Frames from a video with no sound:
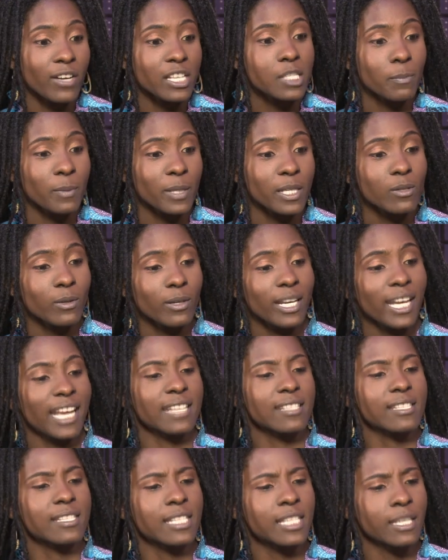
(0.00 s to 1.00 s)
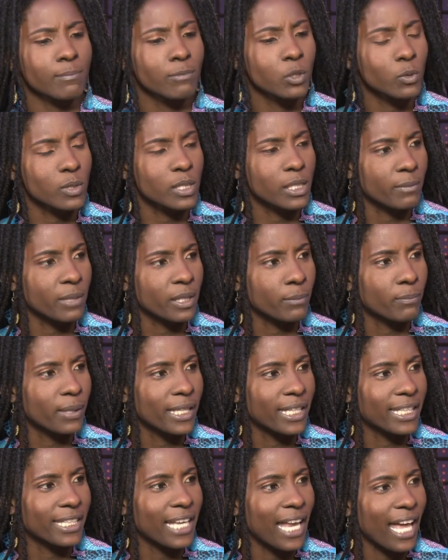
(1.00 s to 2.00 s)
a space where they can see music being
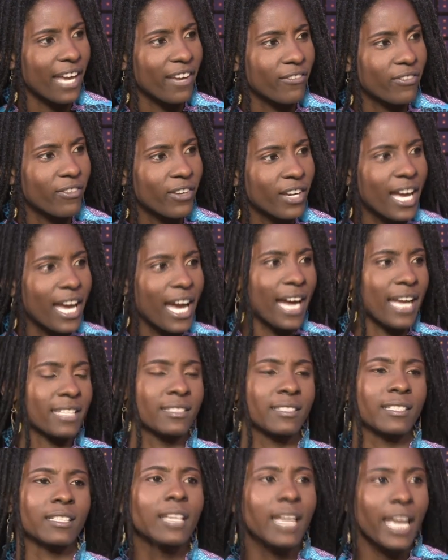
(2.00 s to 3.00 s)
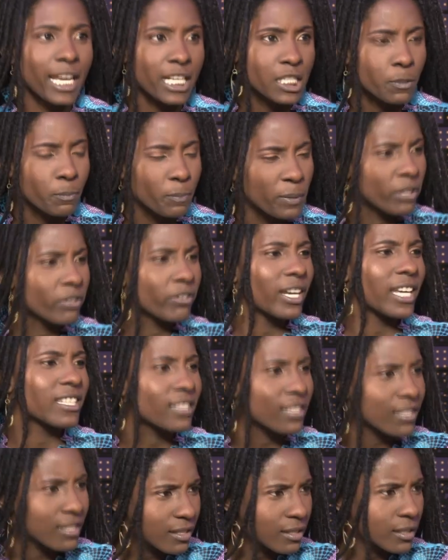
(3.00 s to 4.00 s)
played live and
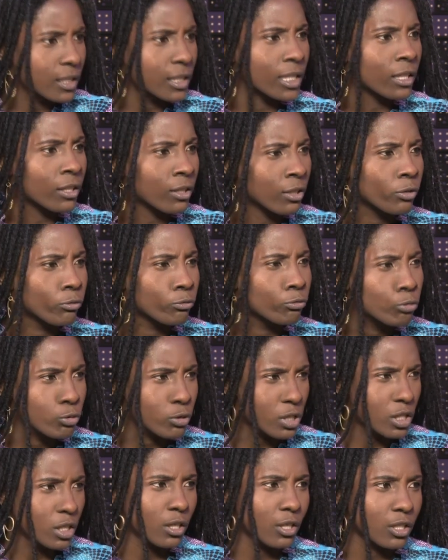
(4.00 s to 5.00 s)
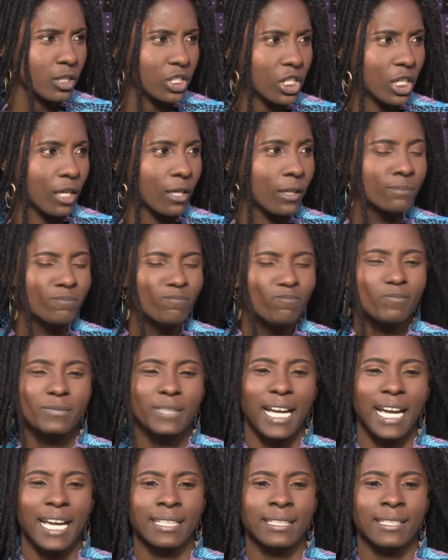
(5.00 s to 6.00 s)
experience, the roots culture.
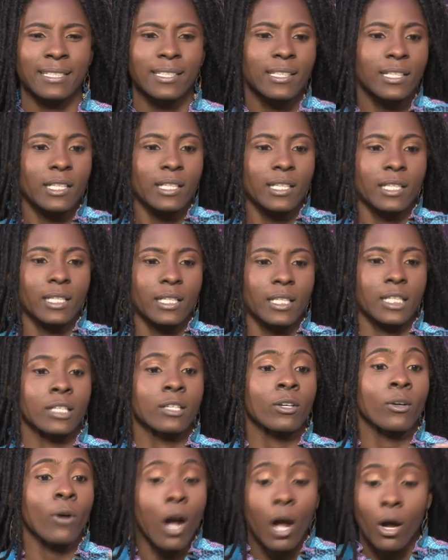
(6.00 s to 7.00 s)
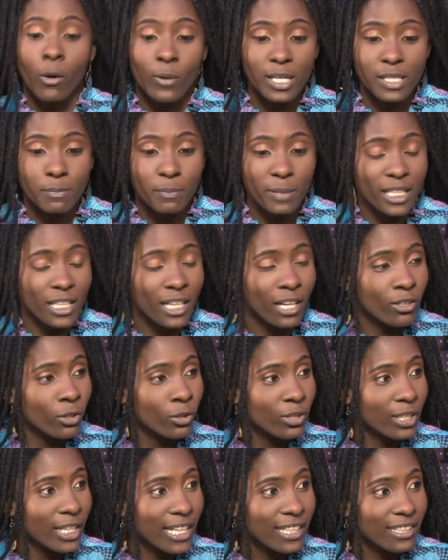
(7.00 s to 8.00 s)
And, always being
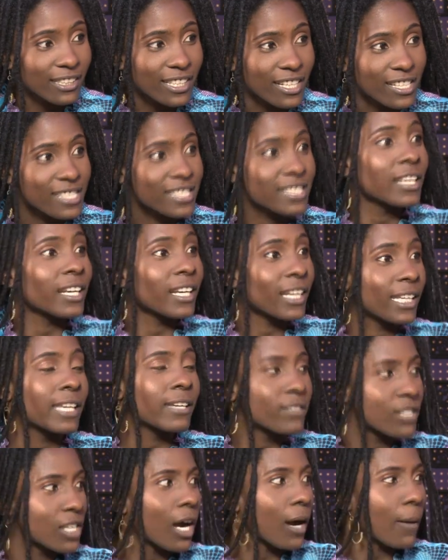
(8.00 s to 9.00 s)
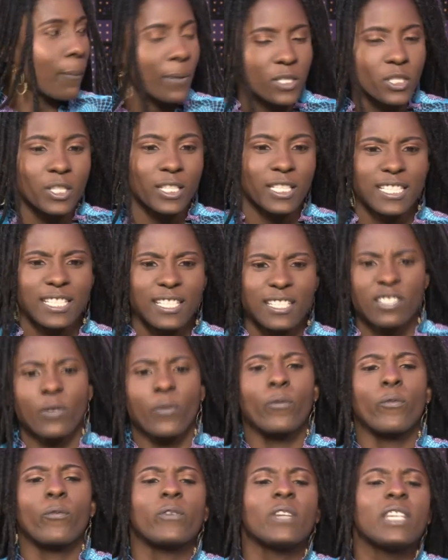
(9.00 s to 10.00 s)
around the elders gives you an opportunity to
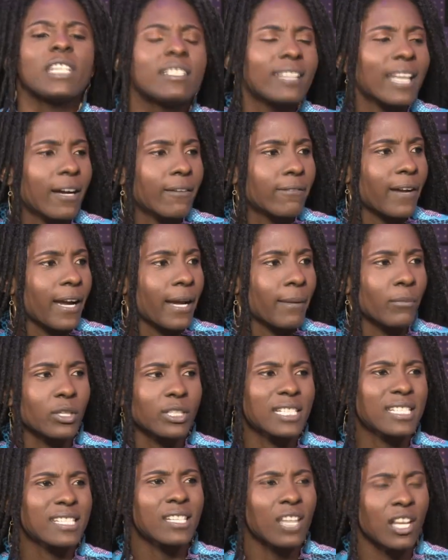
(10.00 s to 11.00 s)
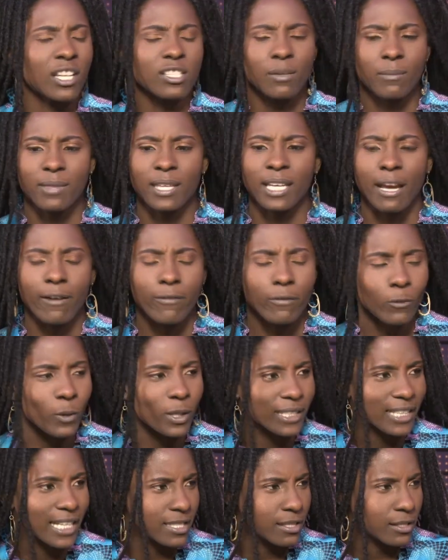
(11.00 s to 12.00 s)
feel that vibe, but it's not something
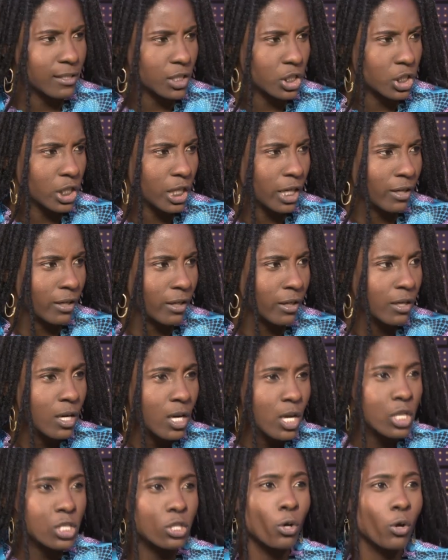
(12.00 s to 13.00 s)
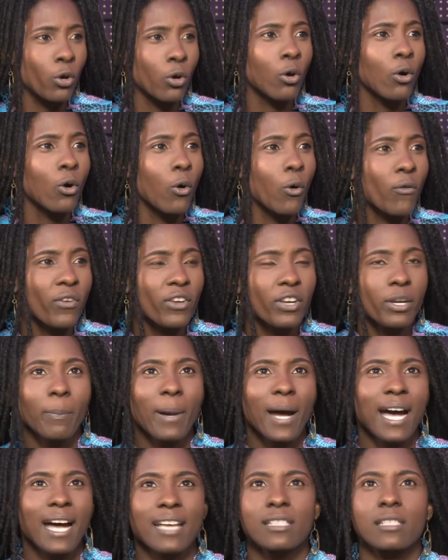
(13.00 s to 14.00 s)
everyone gets to share. So over the
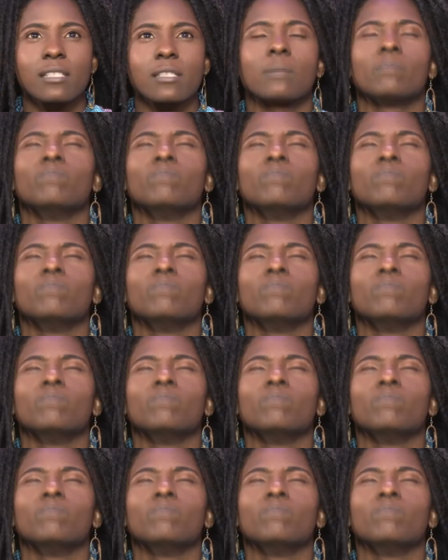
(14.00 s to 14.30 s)
past,